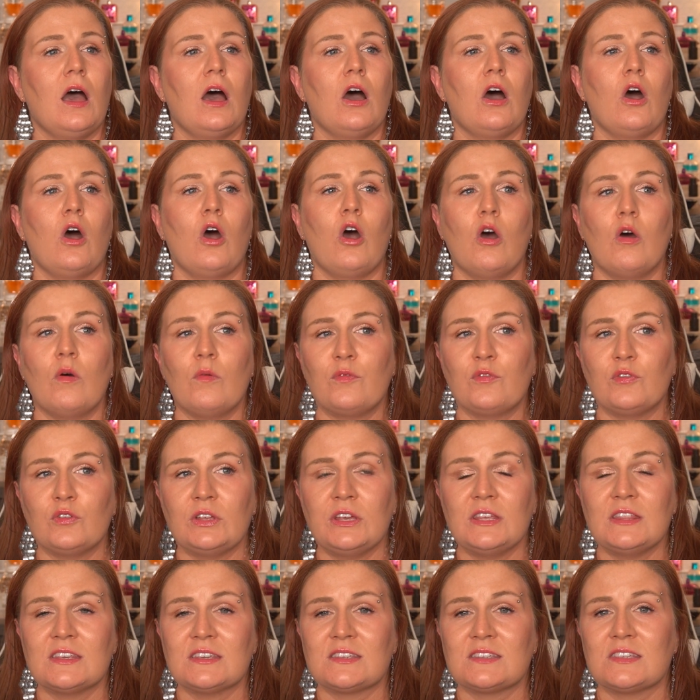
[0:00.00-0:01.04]

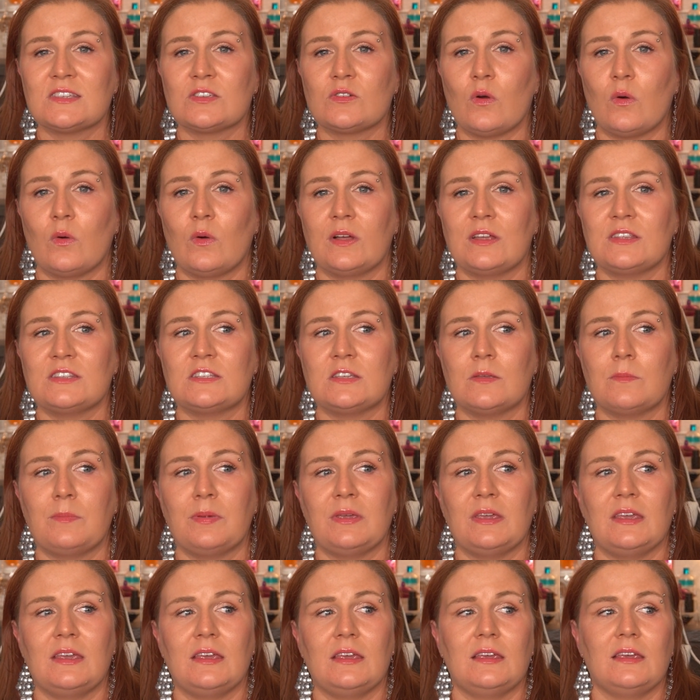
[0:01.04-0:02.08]
Hopefully this is going to
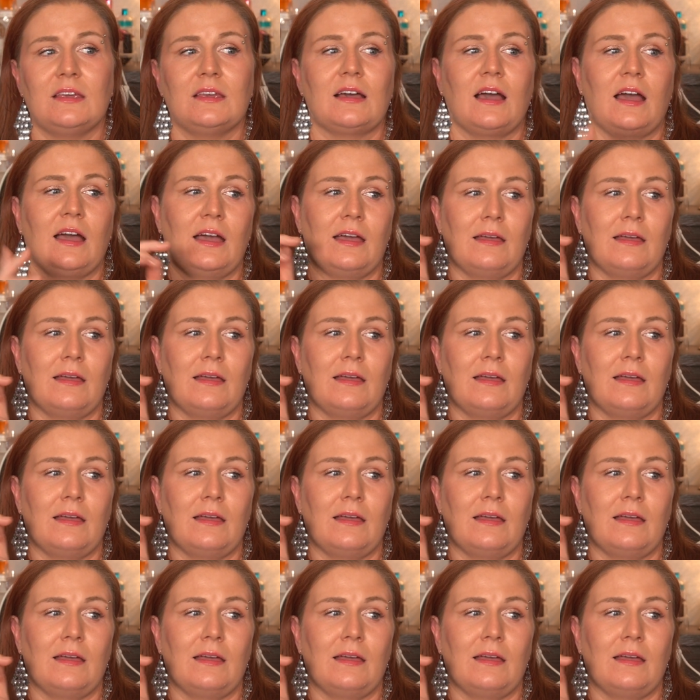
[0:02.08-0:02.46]
be,